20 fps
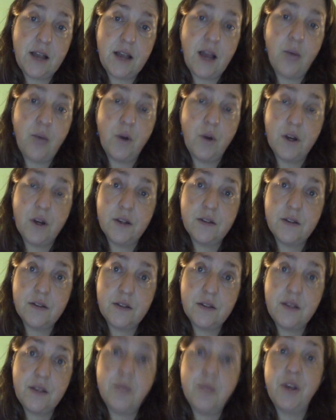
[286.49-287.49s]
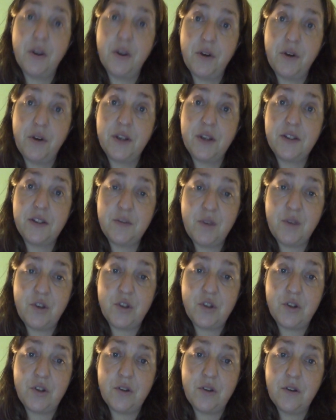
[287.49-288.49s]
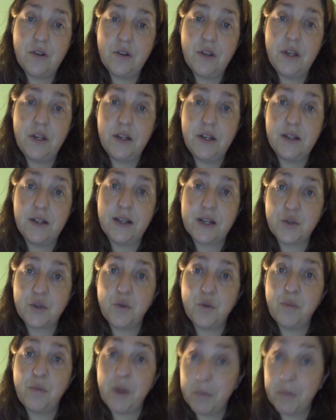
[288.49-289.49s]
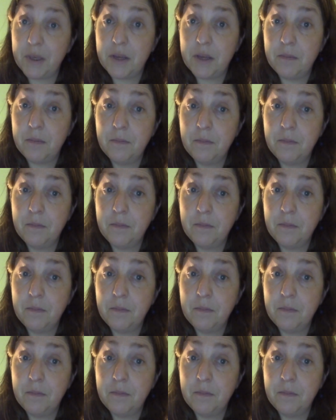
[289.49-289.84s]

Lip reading: I was, in my own estimation, an intellectual bumpkin.